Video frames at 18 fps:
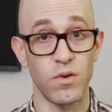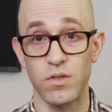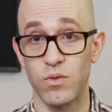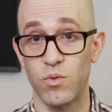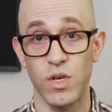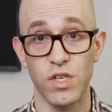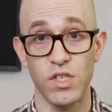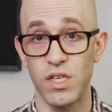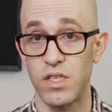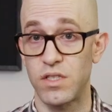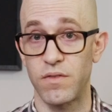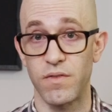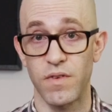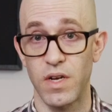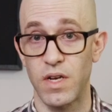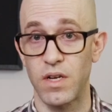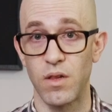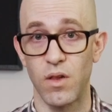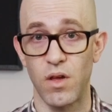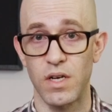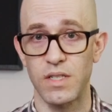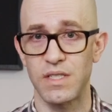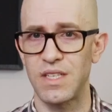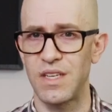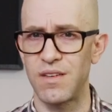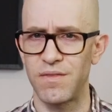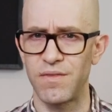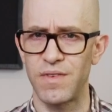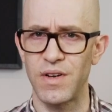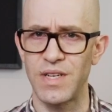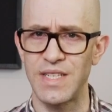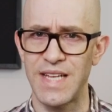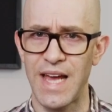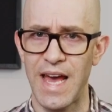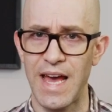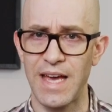quick shades are very glossy and very
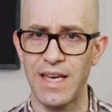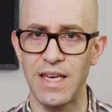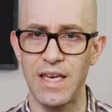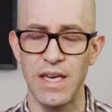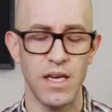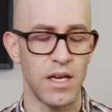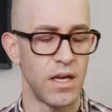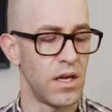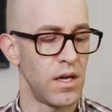tacky.